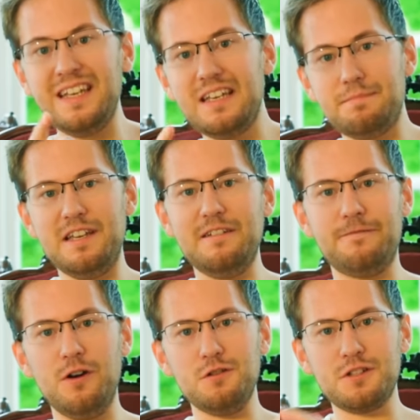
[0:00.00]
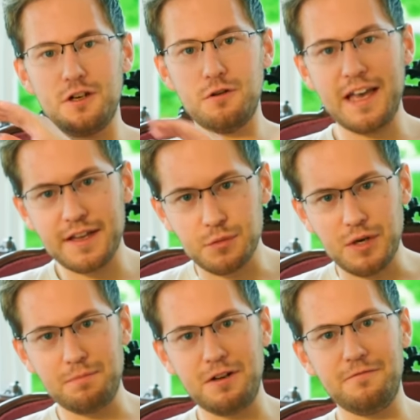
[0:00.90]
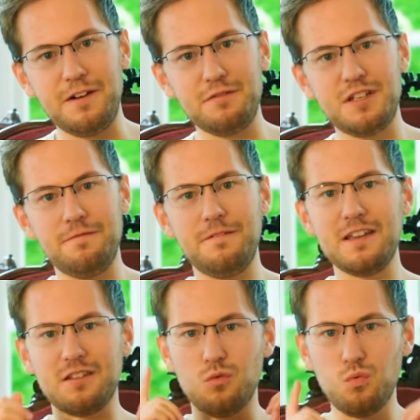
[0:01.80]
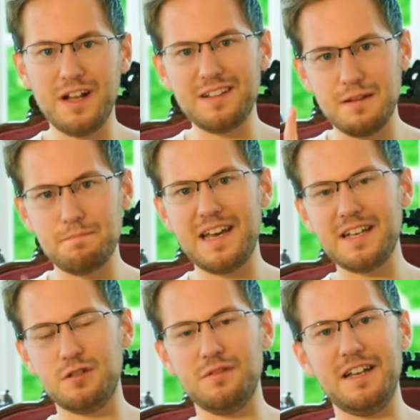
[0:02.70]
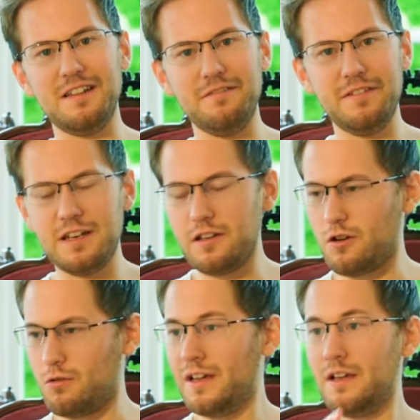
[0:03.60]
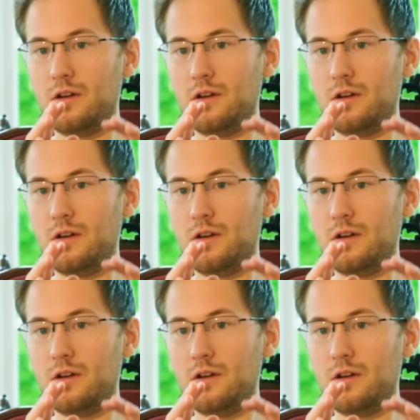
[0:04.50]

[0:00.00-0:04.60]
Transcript: TB Photo X1.5 TFX and welcome back to another video.